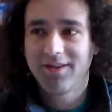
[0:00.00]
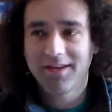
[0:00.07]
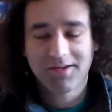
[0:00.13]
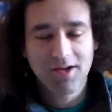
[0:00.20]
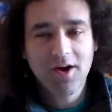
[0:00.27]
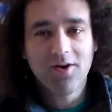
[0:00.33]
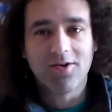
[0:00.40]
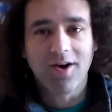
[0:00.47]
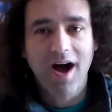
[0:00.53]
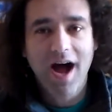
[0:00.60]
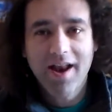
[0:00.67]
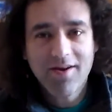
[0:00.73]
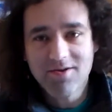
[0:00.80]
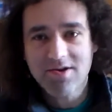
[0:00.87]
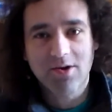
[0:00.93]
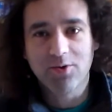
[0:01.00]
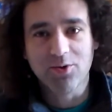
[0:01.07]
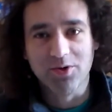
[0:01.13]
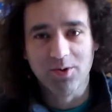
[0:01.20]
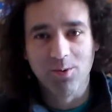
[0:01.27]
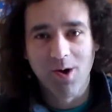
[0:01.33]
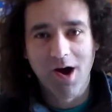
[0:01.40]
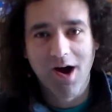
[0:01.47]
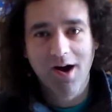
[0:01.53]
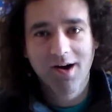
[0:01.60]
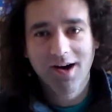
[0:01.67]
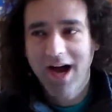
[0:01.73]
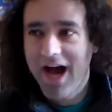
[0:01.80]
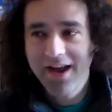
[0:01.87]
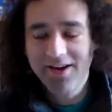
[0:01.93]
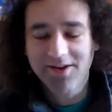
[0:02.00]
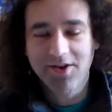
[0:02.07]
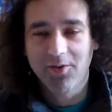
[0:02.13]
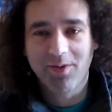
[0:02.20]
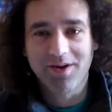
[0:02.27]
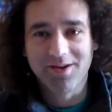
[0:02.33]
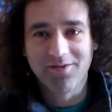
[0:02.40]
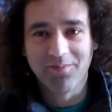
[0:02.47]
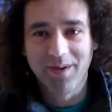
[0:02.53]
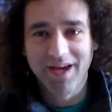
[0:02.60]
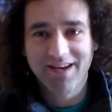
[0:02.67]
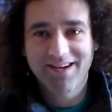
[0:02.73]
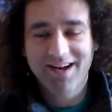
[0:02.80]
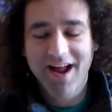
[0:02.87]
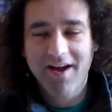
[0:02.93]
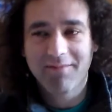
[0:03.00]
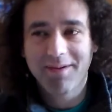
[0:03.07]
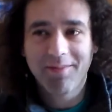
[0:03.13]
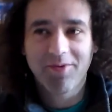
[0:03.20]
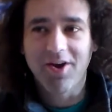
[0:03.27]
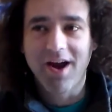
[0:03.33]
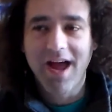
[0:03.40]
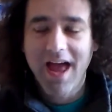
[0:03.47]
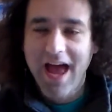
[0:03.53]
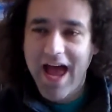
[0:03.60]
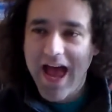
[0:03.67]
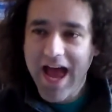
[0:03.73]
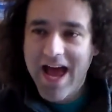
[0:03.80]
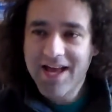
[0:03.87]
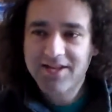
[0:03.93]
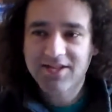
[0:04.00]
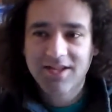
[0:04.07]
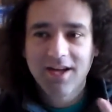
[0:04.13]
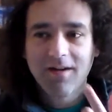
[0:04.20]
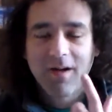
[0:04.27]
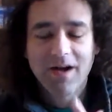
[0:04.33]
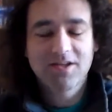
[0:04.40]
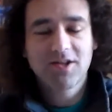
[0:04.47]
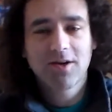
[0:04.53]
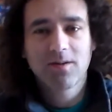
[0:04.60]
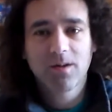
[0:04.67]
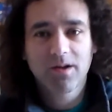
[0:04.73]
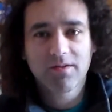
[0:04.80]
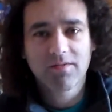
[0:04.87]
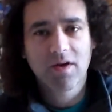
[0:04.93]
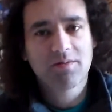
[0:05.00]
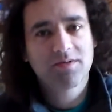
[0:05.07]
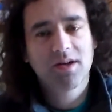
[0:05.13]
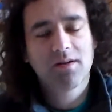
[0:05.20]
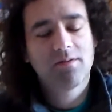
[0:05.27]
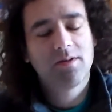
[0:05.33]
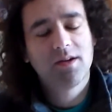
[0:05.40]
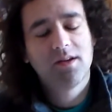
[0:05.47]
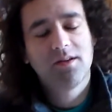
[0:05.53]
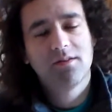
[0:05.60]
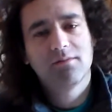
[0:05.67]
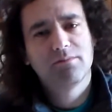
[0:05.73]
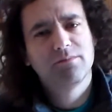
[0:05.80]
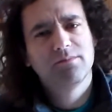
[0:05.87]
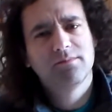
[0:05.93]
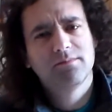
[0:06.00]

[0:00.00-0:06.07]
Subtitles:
Like, no, I don't know who you are. I don't know where you've been. And I remember as I saw her later, I was like, "What do you?"